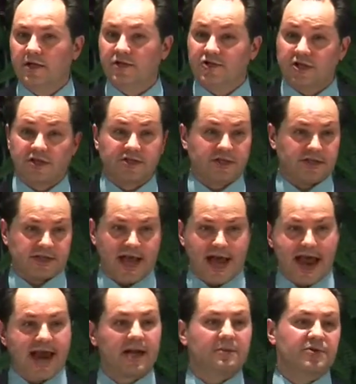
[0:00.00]
just as
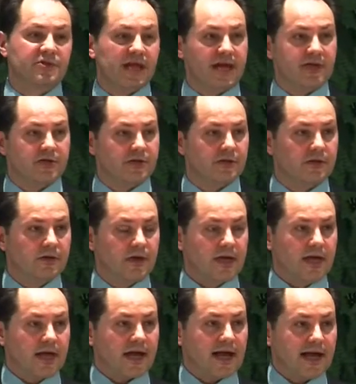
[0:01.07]
Adam's nature
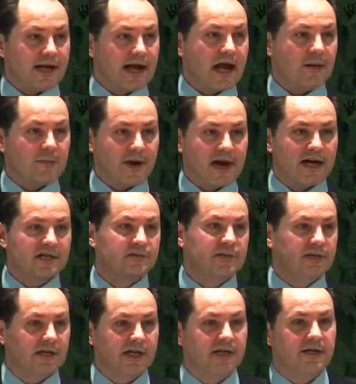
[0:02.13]
cannot
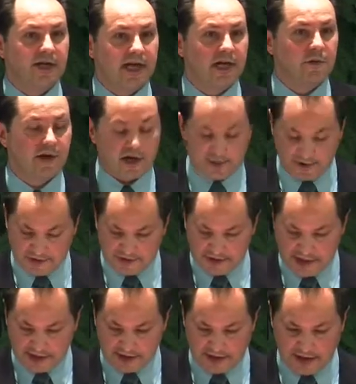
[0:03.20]
possibly lead to anywhere but
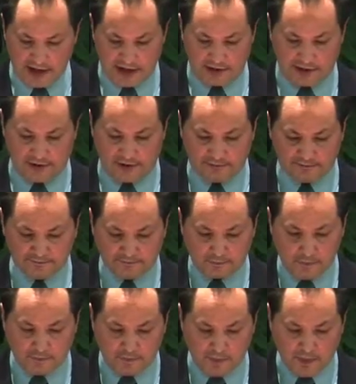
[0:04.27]
sin and death.
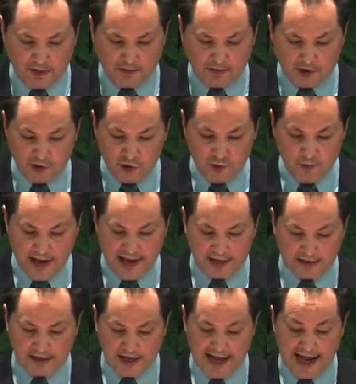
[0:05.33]
The new
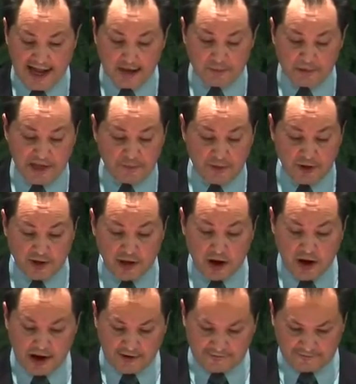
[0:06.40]
man can be put
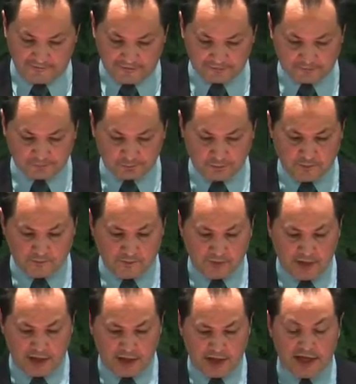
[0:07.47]
off,
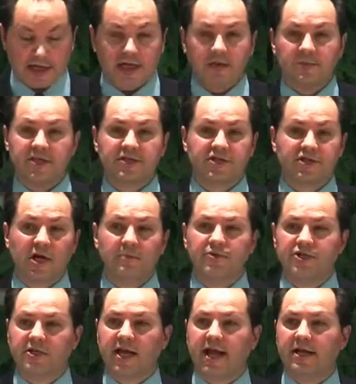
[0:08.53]
he can be
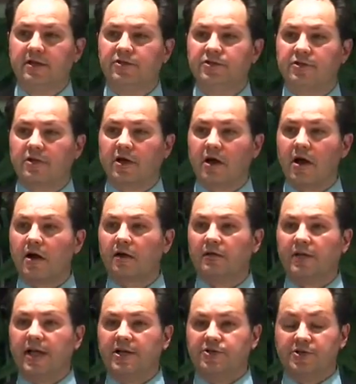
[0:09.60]
subjugated to the carnal
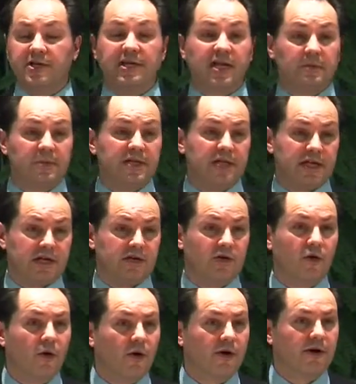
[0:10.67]
nature, he can be
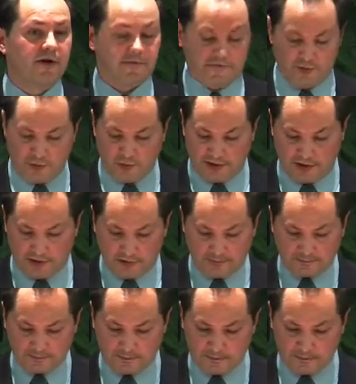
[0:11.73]
ignored, if you will,